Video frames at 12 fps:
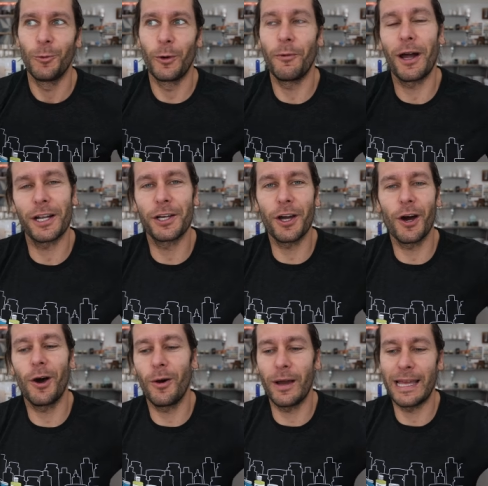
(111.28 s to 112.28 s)
we want to
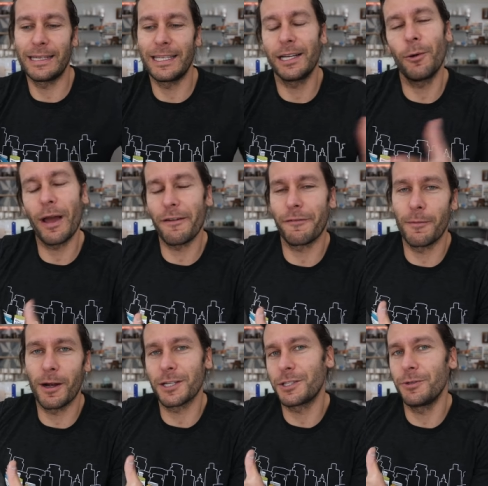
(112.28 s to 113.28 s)
go and get away
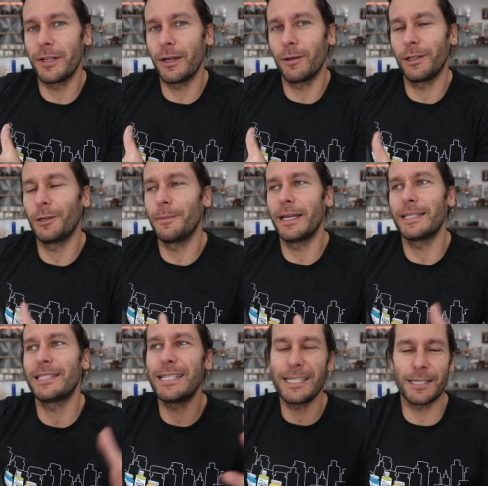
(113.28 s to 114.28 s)
from our studio a little
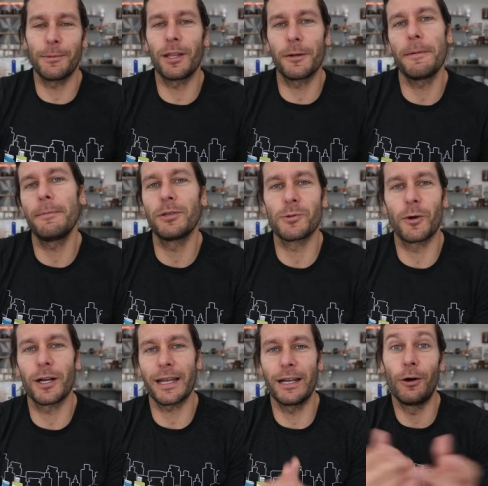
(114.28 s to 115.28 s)
bit, see some other people's
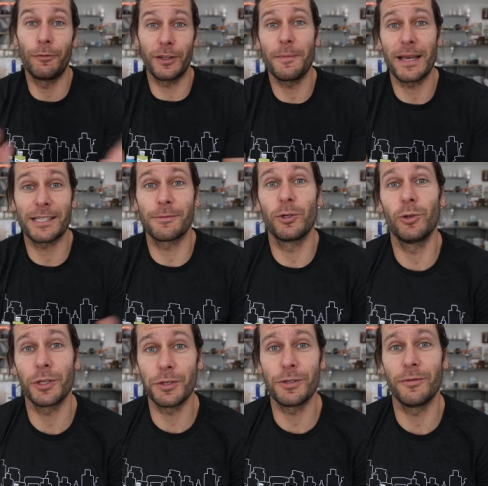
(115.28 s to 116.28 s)
work, and hopefully make some
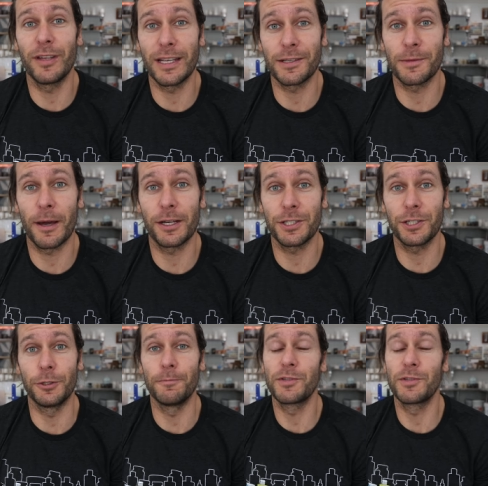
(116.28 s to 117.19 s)
cool YouTube videos about it too.